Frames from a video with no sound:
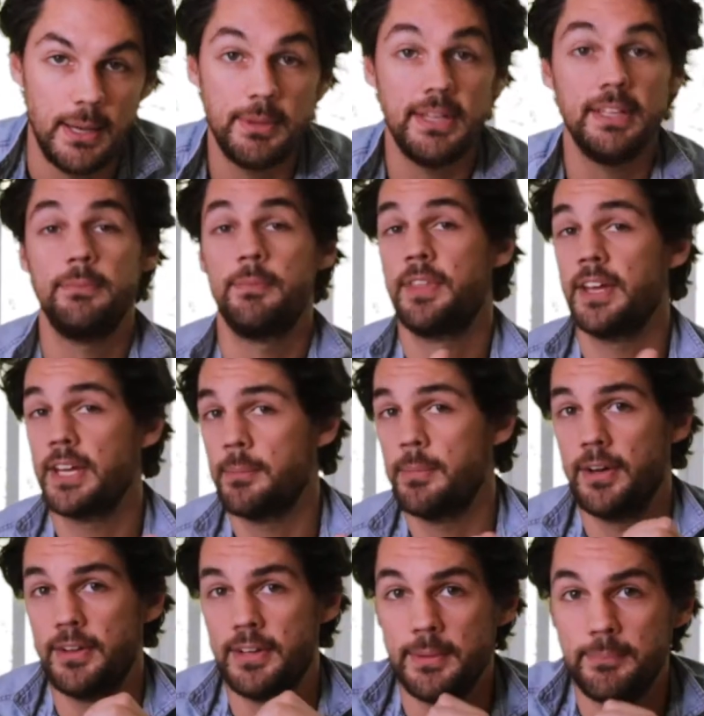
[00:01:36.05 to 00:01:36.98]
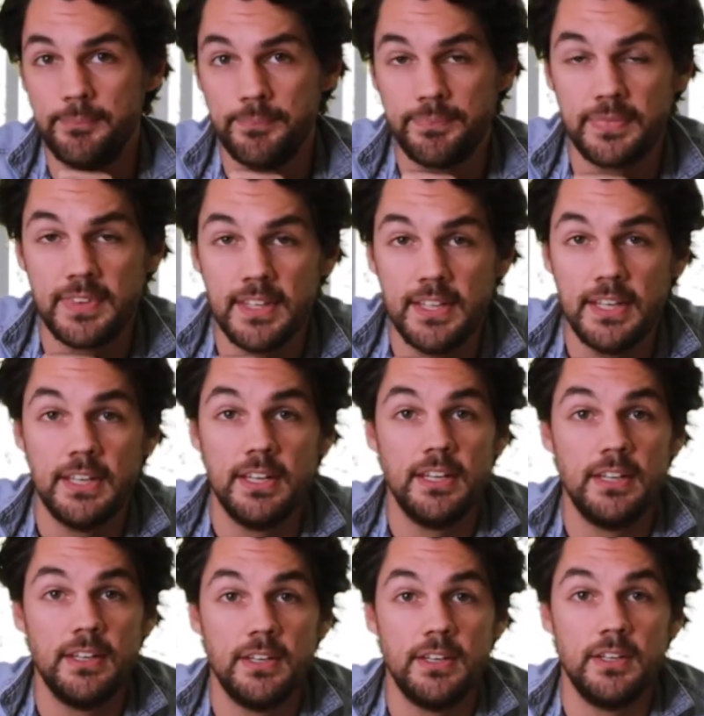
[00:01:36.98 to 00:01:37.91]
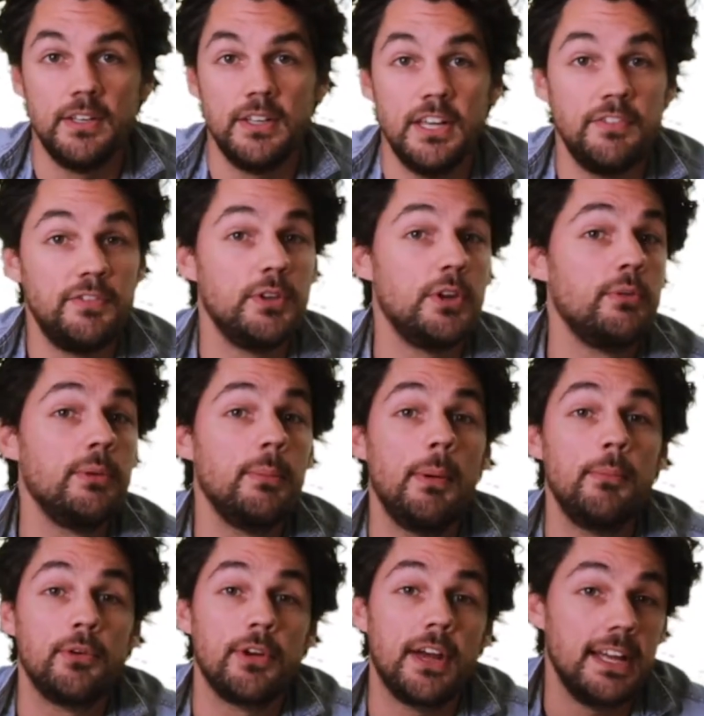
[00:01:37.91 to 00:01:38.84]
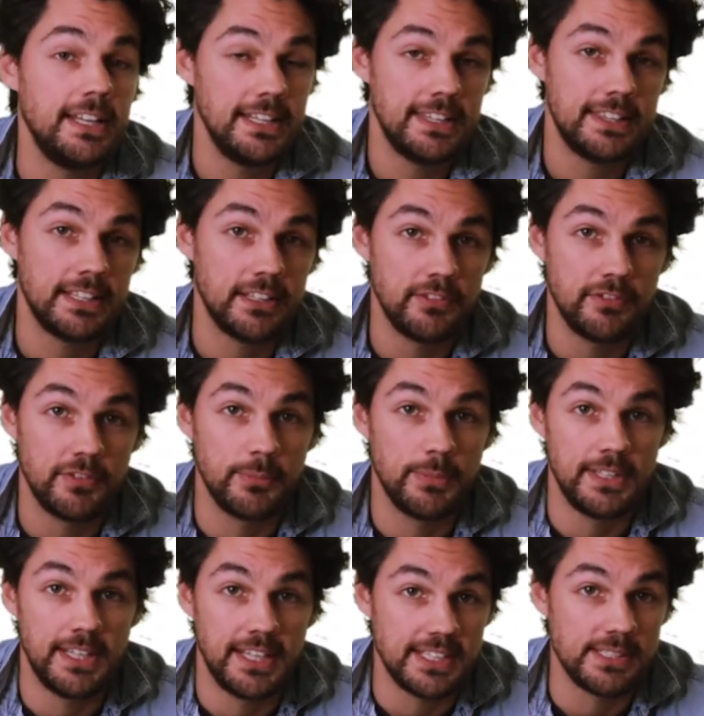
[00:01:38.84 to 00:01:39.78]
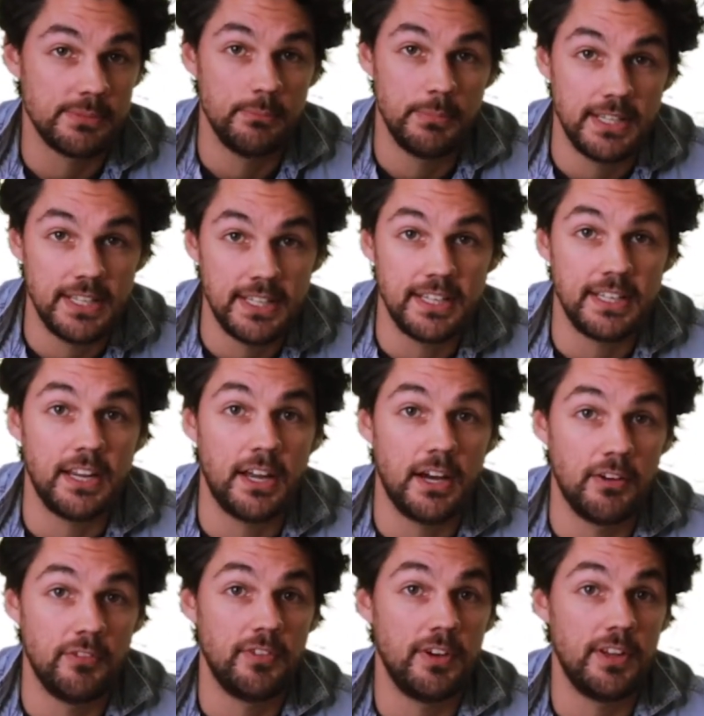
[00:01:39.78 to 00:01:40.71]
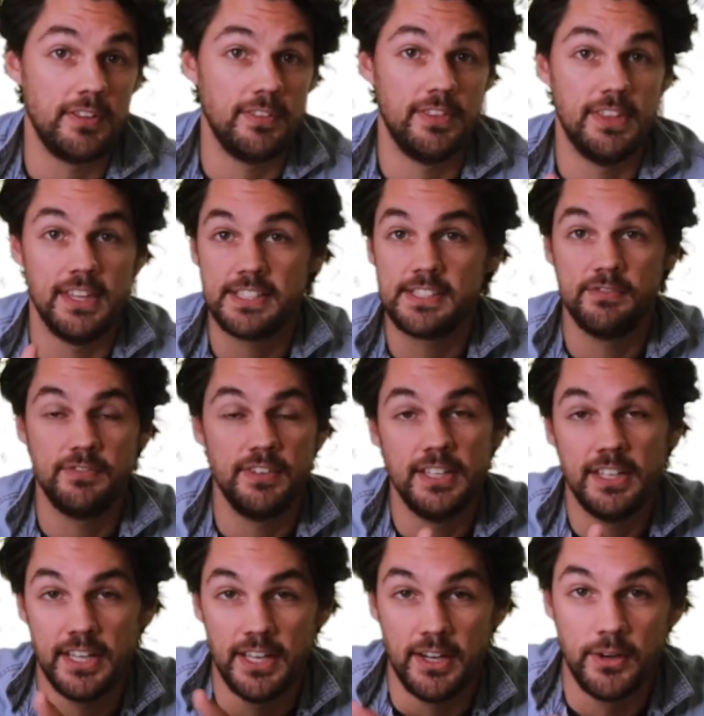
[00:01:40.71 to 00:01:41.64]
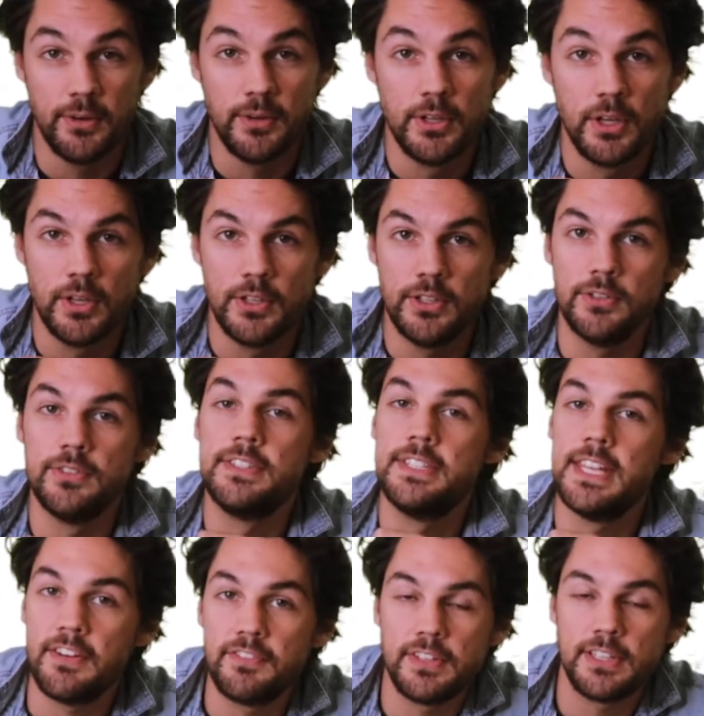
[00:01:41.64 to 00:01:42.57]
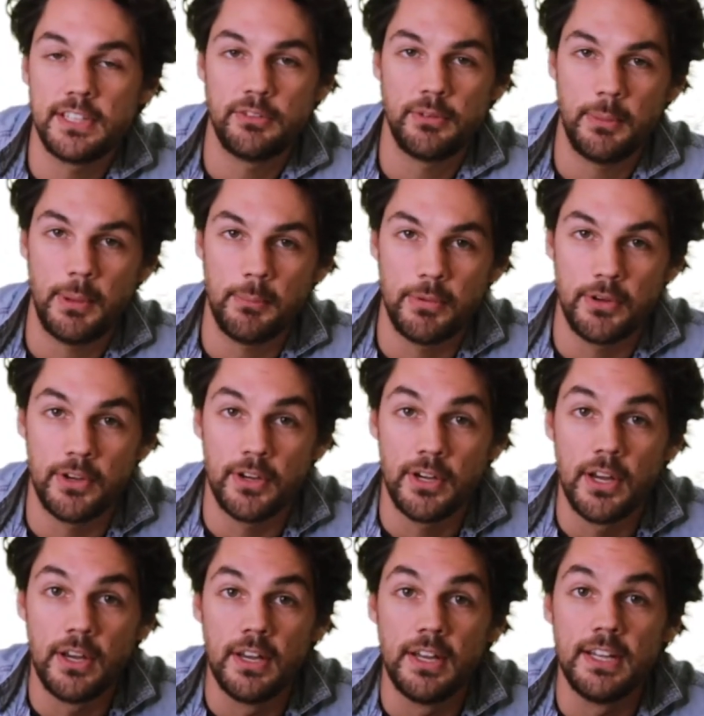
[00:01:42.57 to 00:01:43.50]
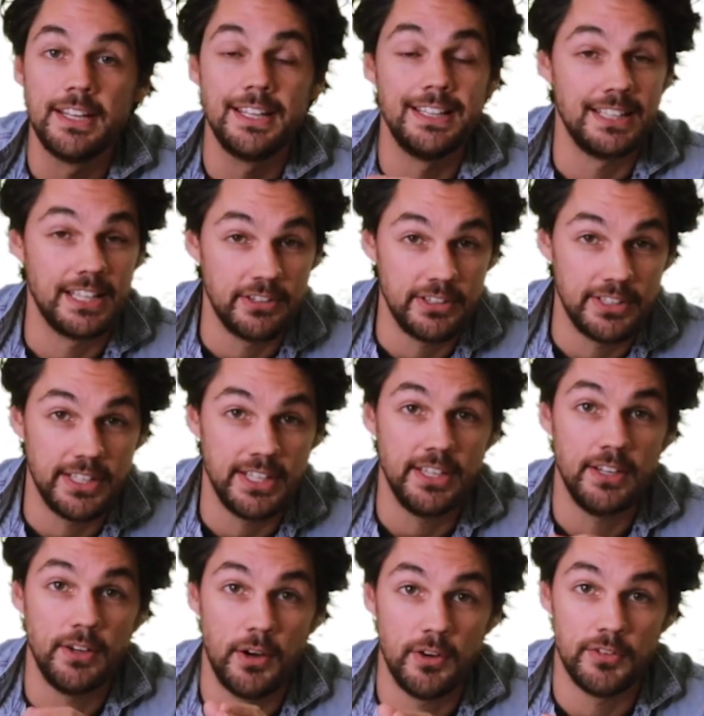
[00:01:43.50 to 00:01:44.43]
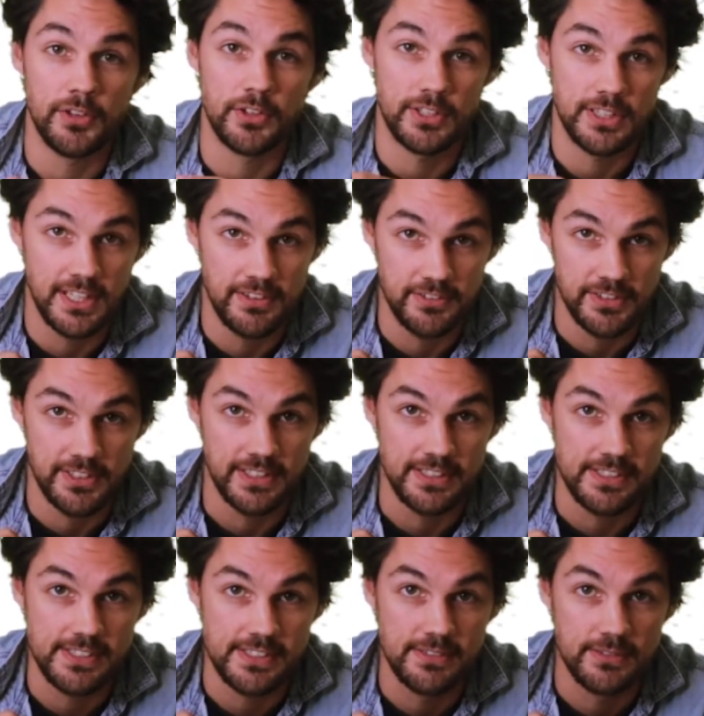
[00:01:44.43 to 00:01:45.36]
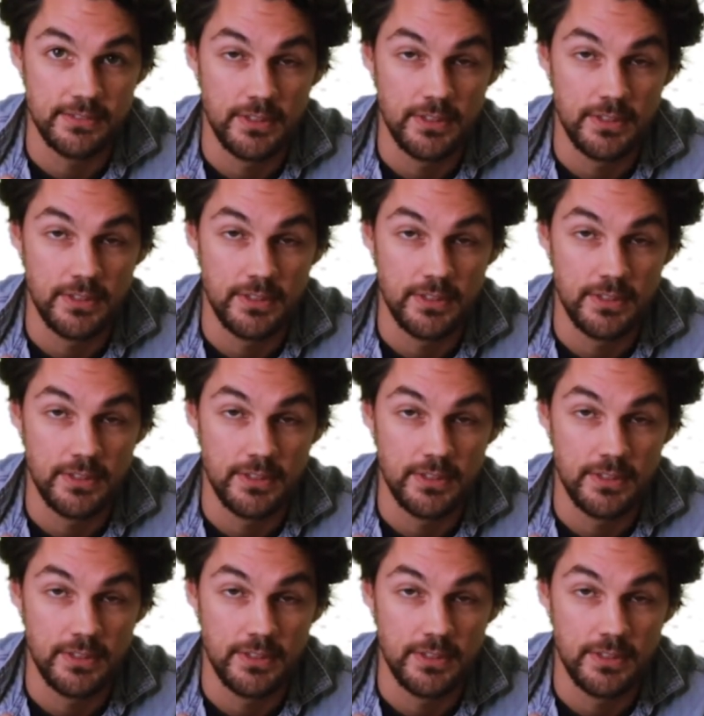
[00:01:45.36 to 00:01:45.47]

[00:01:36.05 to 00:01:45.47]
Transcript: I mean, think about it. If you don't remember anything from the next minute of this video, you'll definitely remember clarity over cleverness.